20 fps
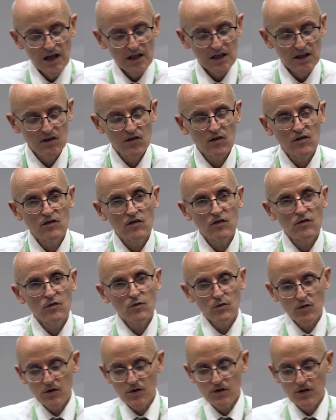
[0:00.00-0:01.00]
There's also
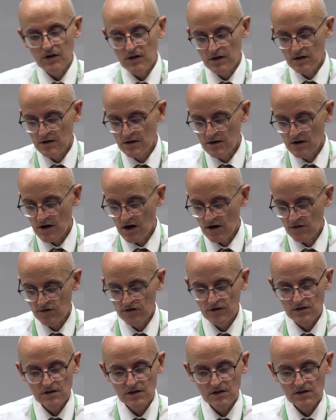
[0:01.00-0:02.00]
the
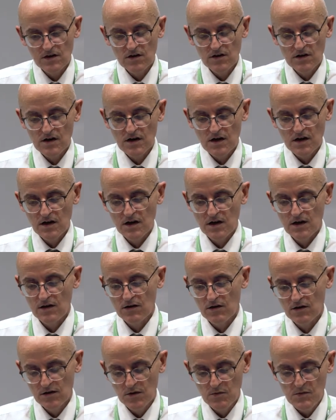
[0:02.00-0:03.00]
conference that's on,
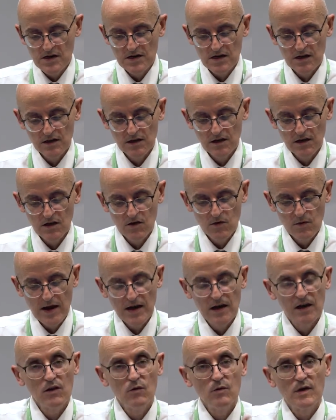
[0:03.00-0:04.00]
or the meeting in the
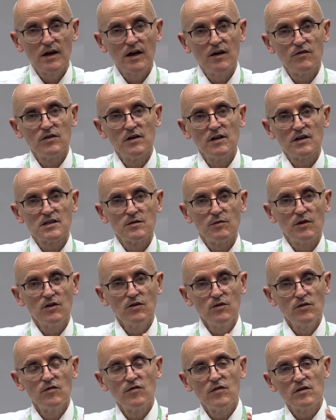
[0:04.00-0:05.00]
UN the week after next about
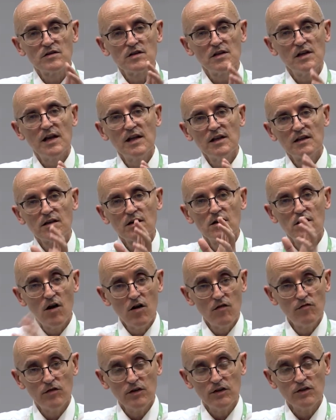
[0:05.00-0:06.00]
universal health
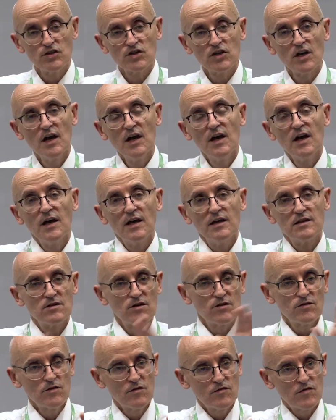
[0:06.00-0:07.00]
coverage. It's
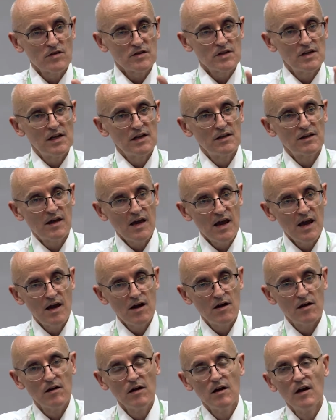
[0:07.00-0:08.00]
not universal health
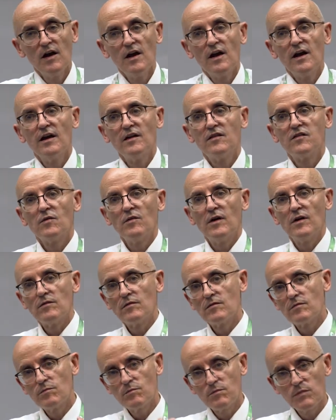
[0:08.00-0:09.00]
care. It's around,
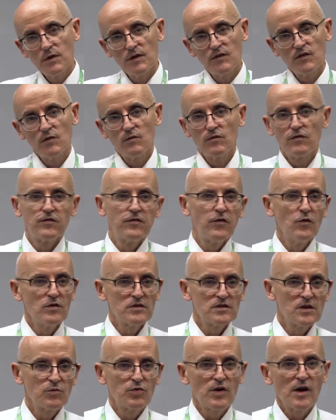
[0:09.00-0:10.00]
is it
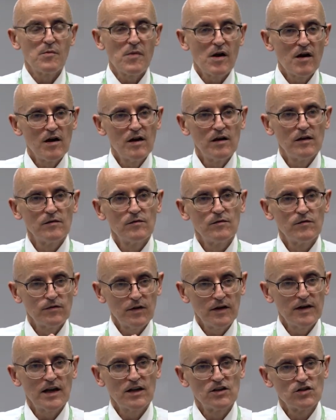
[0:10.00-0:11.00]
focusing primarily on
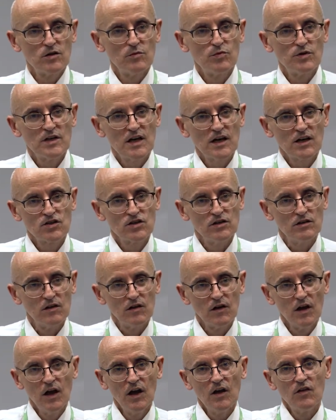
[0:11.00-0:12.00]
financial protection?
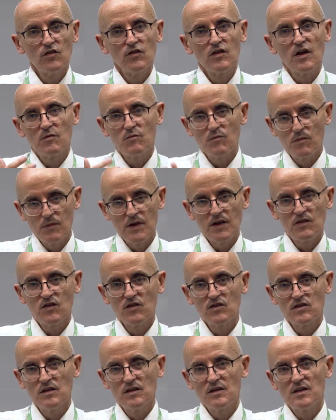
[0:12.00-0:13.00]
So that
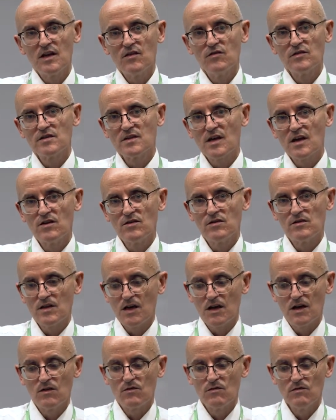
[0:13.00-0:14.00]
message that David Sanders
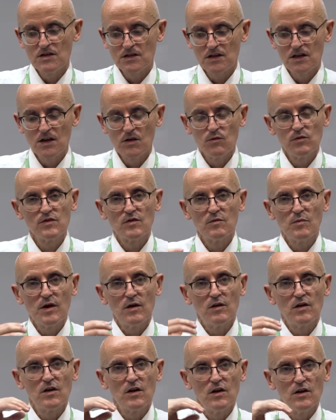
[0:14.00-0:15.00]
had recently was
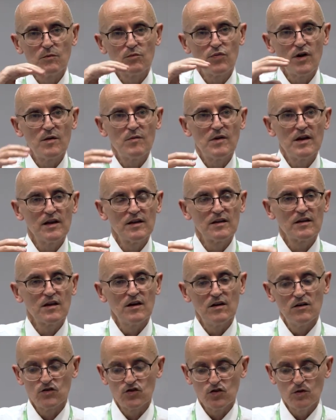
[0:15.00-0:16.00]
about primary health
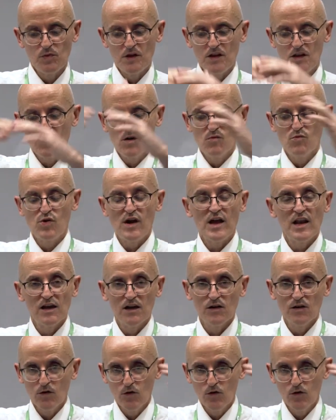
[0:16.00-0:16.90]
care should be the umbrella